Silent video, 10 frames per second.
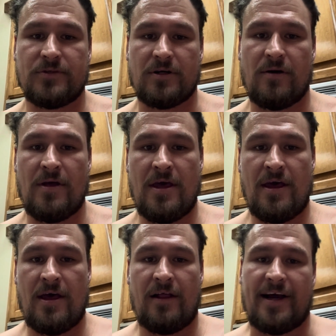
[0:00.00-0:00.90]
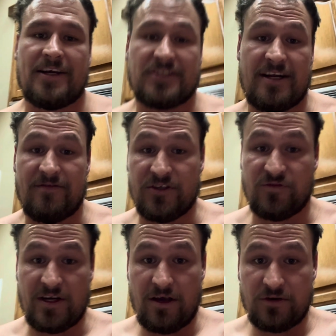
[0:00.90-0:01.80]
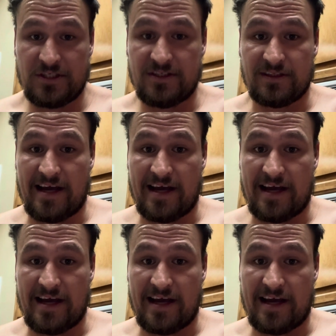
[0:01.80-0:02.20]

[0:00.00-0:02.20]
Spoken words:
So like I said, if this video sees